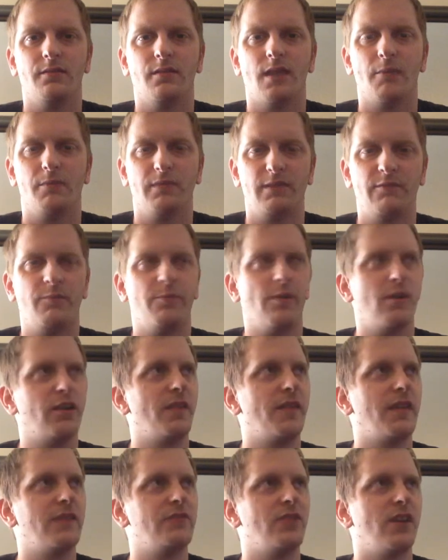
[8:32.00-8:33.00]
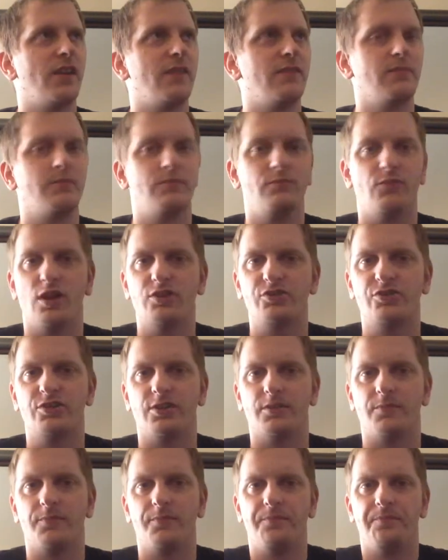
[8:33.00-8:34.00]
I believe we punted on that drive. Not
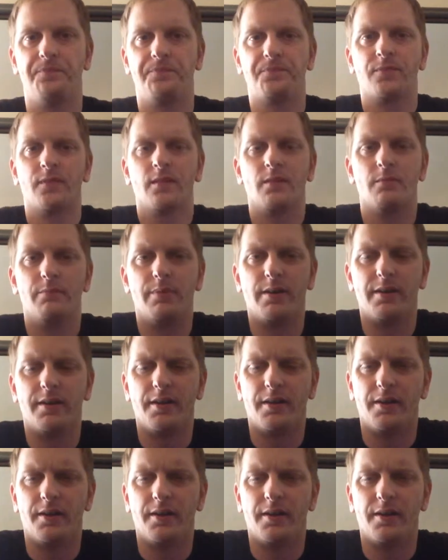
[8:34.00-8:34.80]
sure. But,